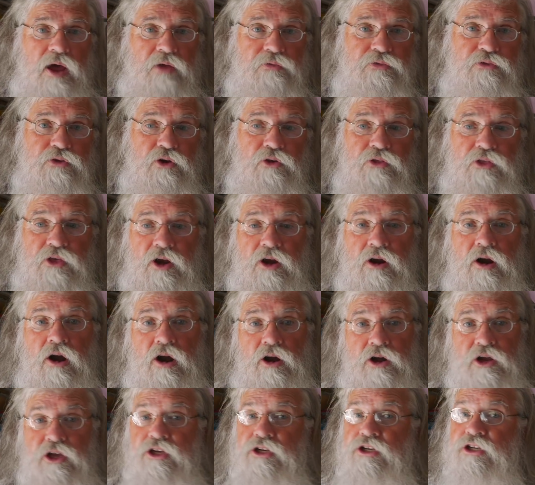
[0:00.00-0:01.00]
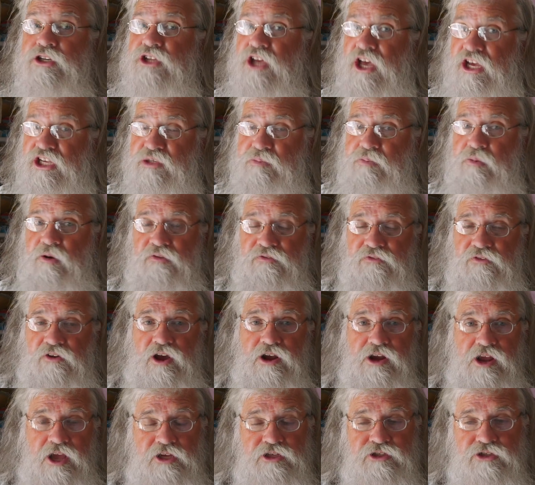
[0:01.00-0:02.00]
out there that are in desperate
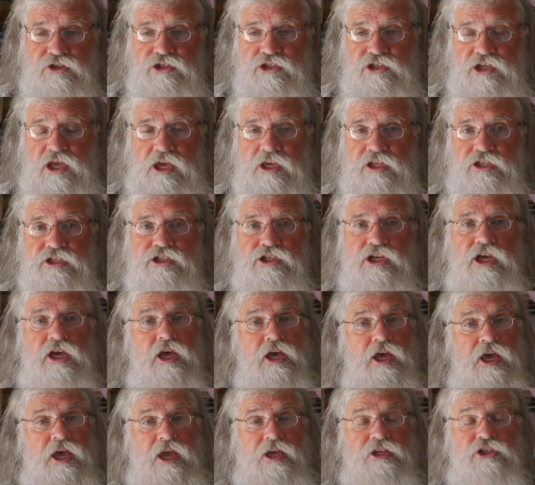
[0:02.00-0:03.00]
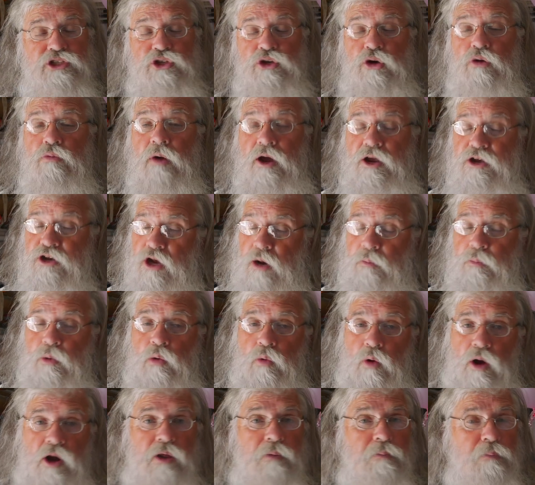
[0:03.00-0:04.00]
financial states. And so my number
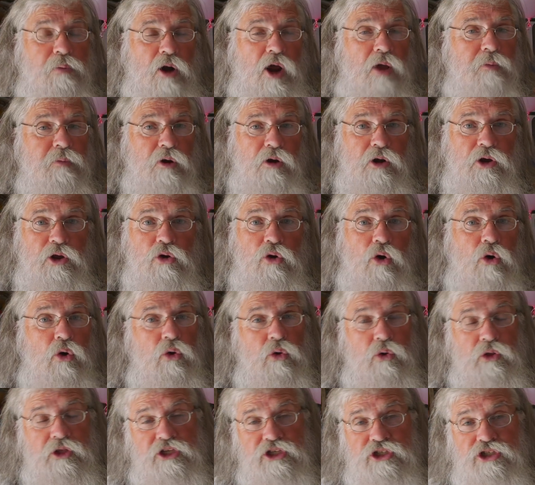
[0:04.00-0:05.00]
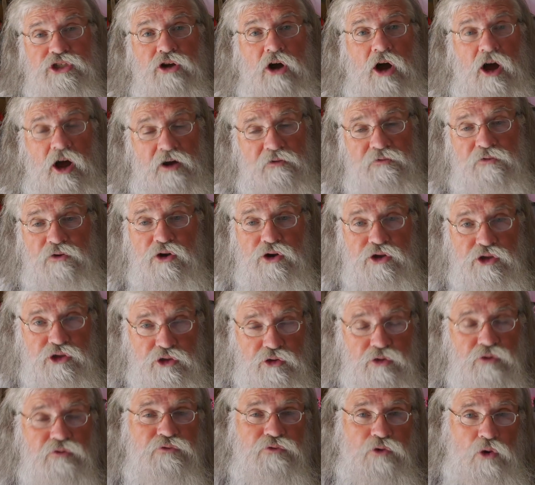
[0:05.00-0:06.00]
one and primary goal is to offer
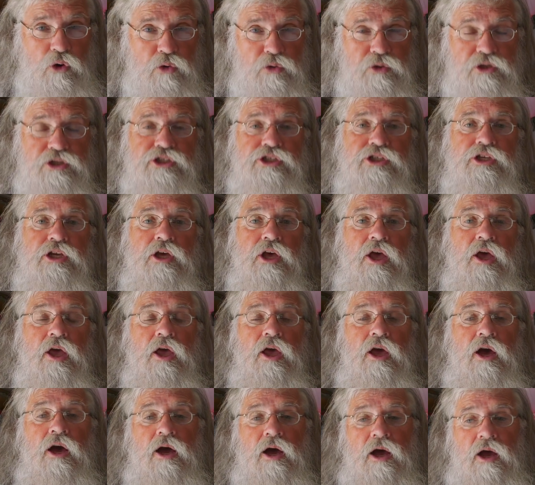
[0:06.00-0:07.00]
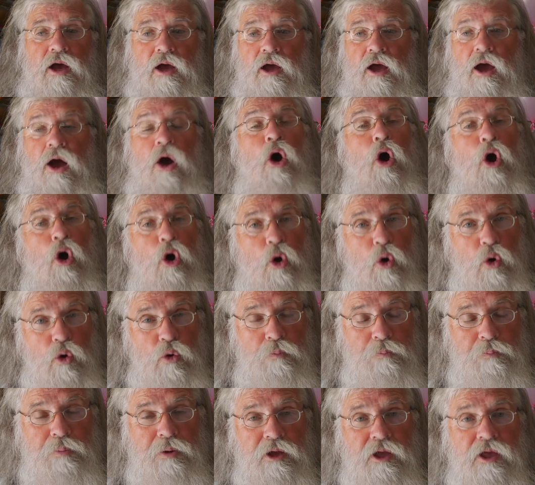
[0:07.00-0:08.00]
you folks
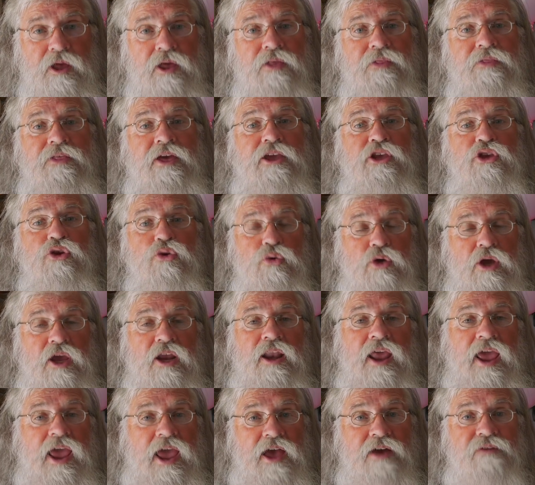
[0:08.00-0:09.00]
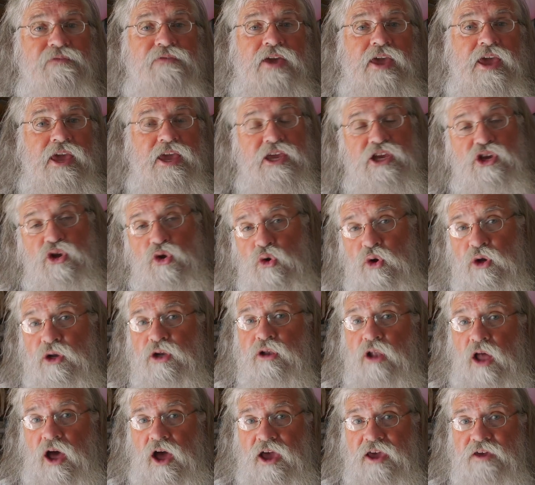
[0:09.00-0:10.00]
hope that you can have a
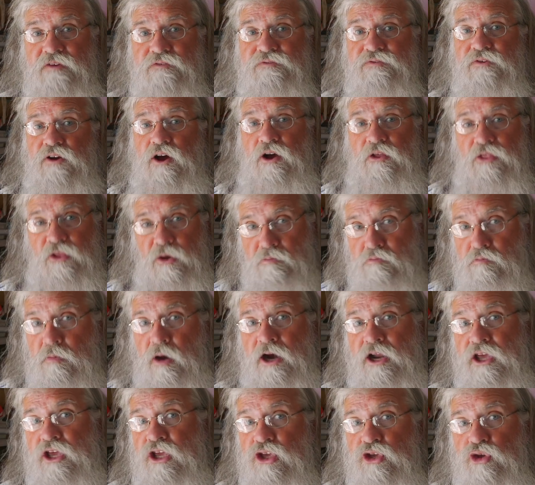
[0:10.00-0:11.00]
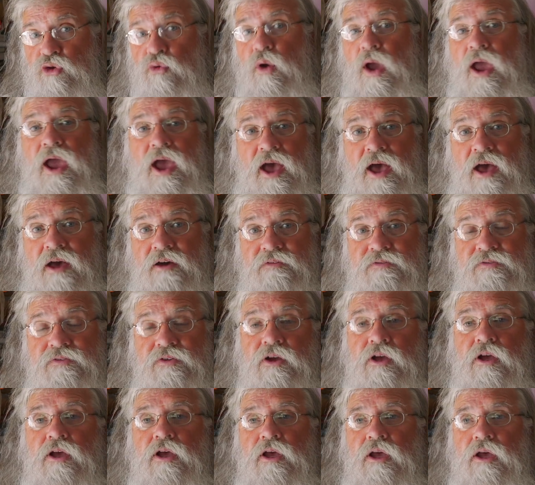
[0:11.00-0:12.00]
good life on the money you have.
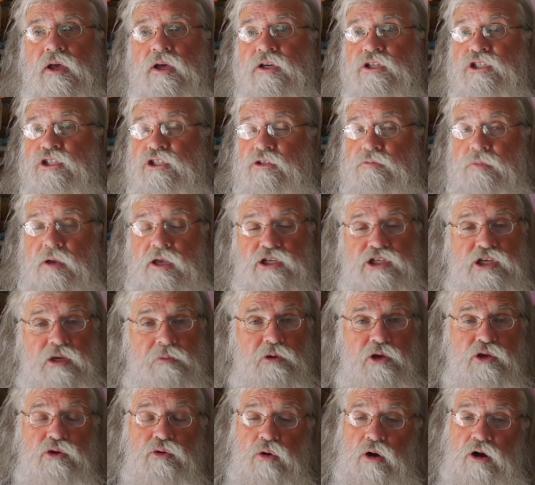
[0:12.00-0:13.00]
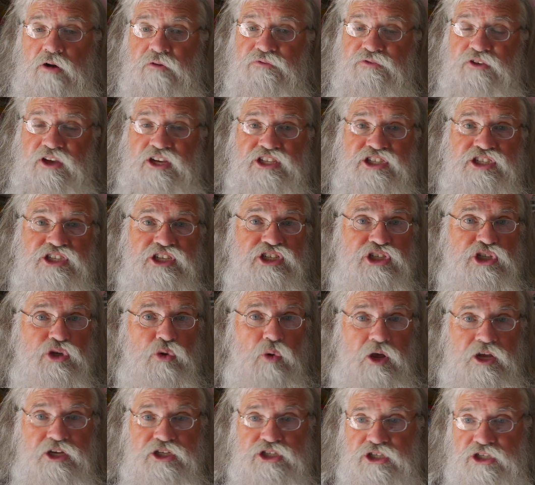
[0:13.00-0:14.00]
Some of you are in fixed
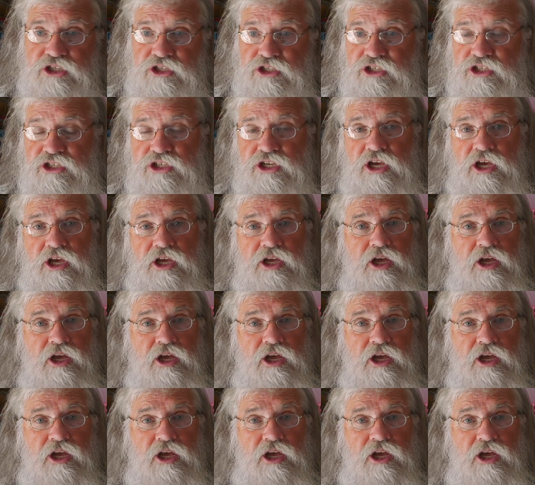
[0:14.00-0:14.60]
situations,